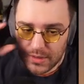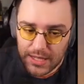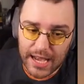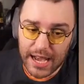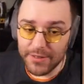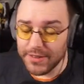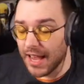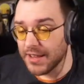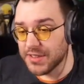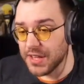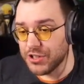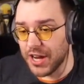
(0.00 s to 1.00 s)
Has
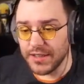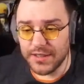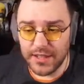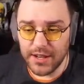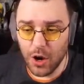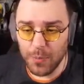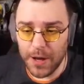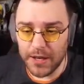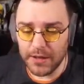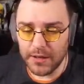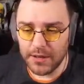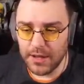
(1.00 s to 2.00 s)
the Gen Z cope
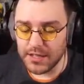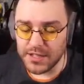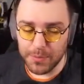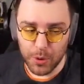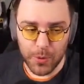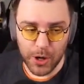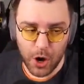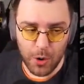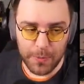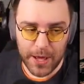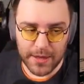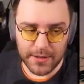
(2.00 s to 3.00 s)
ended? Has the boomer
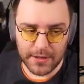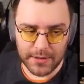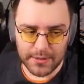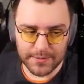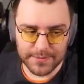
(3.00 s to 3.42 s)
cope ended?